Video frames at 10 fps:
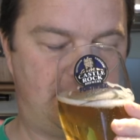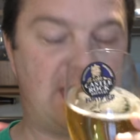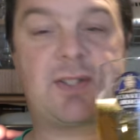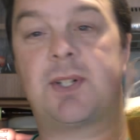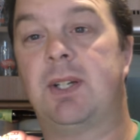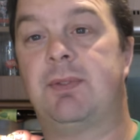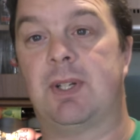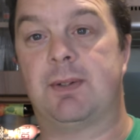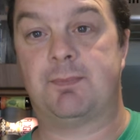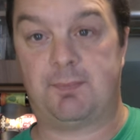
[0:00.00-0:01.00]
Let's dive
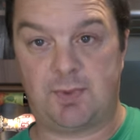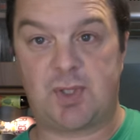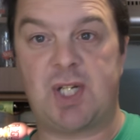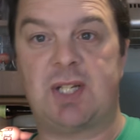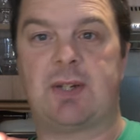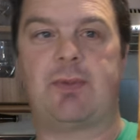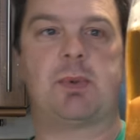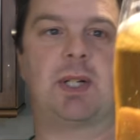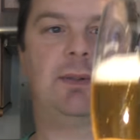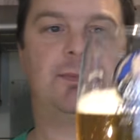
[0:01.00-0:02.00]
in. Cheers
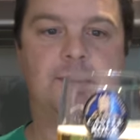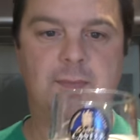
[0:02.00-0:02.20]
everybody.